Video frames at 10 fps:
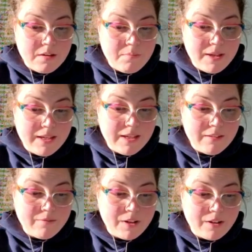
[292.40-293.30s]
making
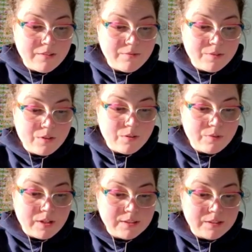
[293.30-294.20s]
it very difficult
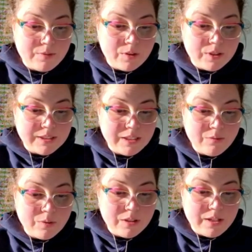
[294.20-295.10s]
for us to focus
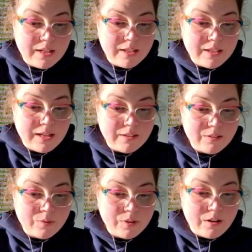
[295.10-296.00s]
inward and connect
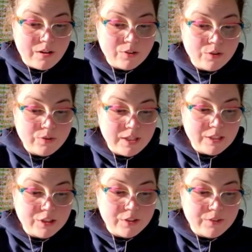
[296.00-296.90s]
with our true
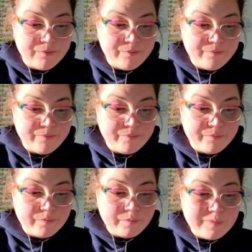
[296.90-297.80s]
nature.
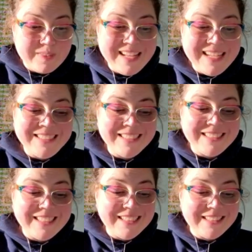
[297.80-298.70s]

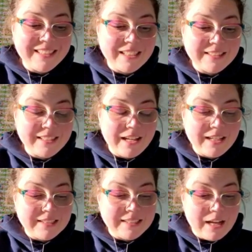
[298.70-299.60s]
Disease
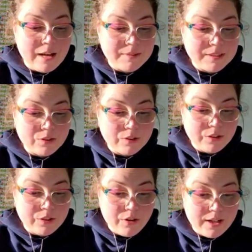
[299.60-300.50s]
is an obstacle to
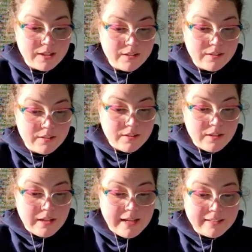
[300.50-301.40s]
yoga
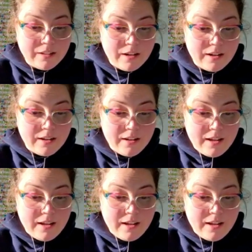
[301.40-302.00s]
and tara,